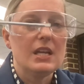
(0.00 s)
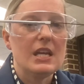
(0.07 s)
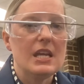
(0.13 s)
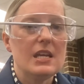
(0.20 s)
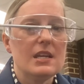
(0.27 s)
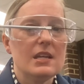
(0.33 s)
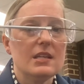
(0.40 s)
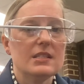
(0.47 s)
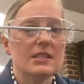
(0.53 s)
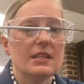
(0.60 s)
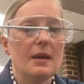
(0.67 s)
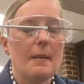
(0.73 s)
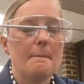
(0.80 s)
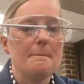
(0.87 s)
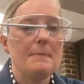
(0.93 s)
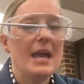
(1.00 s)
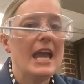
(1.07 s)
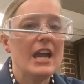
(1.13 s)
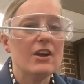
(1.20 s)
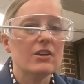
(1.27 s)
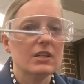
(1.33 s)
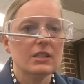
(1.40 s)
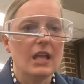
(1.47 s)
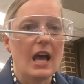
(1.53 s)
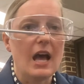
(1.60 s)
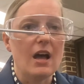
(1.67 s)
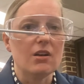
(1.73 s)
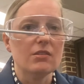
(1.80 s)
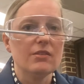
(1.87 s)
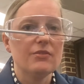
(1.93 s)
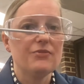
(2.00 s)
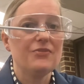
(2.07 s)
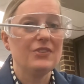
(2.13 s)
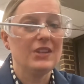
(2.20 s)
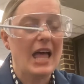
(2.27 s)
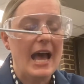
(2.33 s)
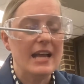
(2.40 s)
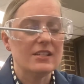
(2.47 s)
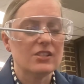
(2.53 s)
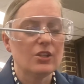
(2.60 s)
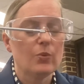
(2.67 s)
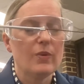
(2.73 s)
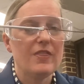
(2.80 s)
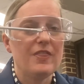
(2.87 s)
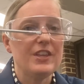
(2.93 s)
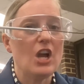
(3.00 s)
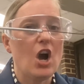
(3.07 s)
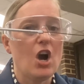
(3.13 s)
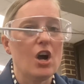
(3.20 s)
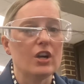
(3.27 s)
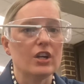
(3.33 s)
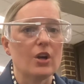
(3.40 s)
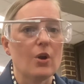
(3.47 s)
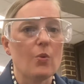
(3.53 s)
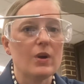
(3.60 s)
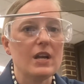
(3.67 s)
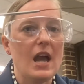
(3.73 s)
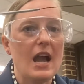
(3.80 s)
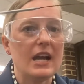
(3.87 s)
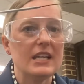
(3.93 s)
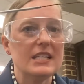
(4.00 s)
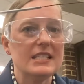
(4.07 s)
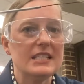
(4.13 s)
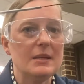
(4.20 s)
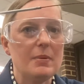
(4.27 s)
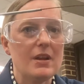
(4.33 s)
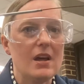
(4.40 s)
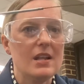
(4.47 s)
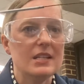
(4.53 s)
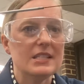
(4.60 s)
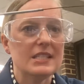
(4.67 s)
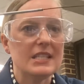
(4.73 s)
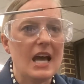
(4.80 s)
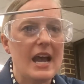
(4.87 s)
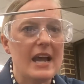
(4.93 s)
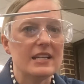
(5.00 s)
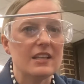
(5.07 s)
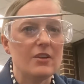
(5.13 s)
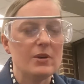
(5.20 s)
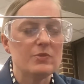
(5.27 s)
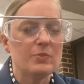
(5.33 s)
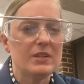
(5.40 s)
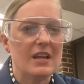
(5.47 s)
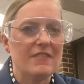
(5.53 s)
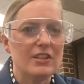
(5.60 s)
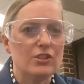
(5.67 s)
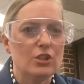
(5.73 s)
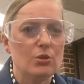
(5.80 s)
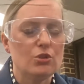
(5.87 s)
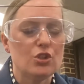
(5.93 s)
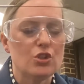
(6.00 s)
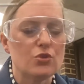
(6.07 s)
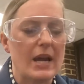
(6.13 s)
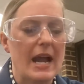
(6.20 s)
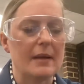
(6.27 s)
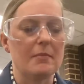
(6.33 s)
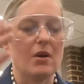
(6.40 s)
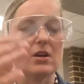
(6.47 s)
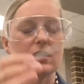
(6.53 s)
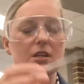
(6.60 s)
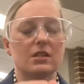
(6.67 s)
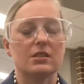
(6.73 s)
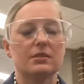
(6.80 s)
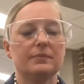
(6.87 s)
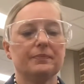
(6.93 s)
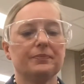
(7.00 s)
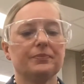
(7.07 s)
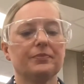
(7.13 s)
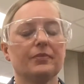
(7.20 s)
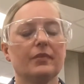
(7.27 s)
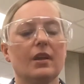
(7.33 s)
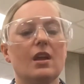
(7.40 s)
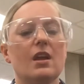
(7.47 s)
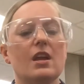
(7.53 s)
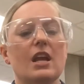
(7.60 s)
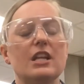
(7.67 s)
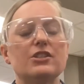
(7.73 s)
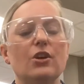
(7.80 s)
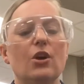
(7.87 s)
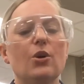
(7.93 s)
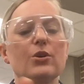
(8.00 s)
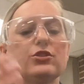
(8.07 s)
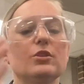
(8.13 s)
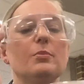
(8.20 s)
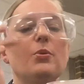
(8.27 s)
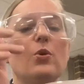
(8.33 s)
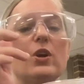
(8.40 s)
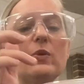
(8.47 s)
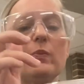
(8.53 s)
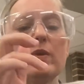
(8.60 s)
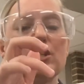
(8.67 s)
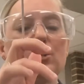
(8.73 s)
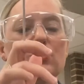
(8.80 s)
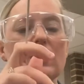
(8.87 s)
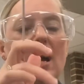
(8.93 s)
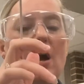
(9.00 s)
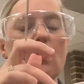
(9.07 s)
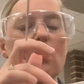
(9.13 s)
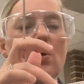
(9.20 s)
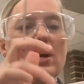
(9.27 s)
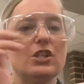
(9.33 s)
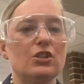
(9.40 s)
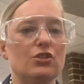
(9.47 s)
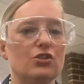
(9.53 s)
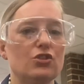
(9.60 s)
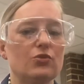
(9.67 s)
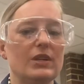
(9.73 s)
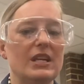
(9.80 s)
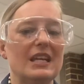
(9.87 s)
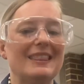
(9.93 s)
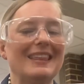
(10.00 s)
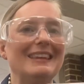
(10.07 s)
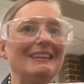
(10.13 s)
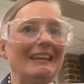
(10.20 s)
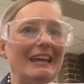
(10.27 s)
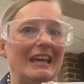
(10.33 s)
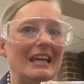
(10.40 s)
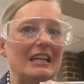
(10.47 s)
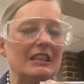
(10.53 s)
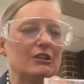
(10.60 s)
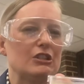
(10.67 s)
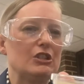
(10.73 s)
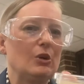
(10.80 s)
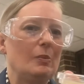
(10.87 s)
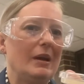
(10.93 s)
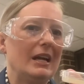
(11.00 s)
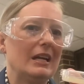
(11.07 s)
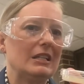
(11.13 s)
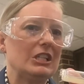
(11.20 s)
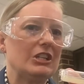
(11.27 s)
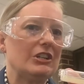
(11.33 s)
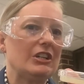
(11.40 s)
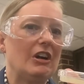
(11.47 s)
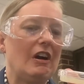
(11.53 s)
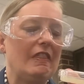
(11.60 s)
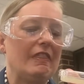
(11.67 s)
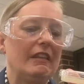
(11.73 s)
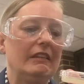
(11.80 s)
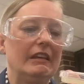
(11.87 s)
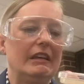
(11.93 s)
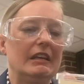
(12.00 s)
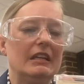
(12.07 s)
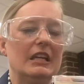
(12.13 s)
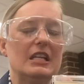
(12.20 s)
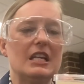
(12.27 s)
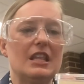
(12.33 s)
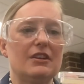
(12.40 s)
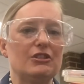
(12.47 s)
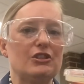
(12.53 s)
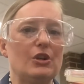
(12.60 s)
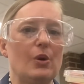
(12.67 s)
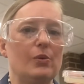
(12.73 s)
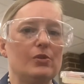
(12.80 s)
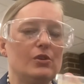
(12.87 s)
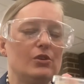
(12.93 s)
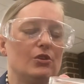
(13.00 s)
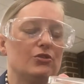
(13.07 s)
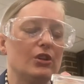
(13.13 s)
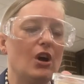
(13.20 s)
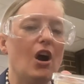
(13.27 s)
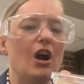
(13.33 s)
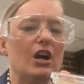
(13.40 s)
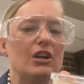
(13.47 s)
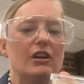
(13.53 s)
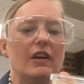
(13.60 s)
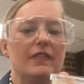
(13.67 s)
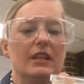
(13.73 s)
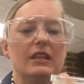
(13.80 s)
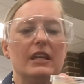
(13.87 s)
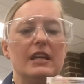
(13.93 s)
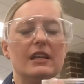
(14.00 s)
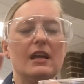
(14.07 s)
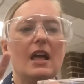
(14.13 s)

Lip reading: is parallel, flat, with the agar. We're not going to tip it on its side, otherwise we'd have these huge drag marks. It's also important we do not want to streak the lid. There's no bacteria on the lid, there's no nutrient agar on the lid,